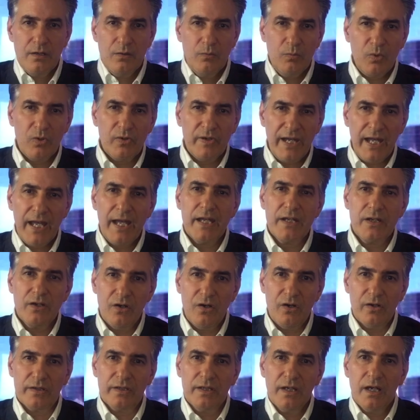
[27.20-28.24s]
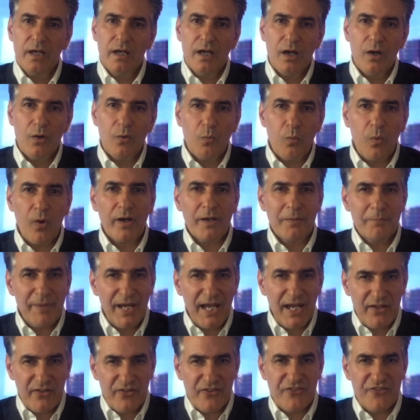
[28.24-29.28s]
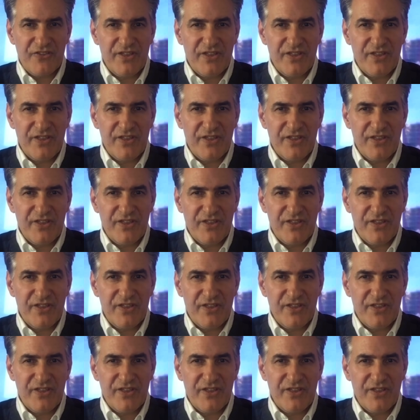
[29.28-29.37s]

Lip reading: Well, hang on. What about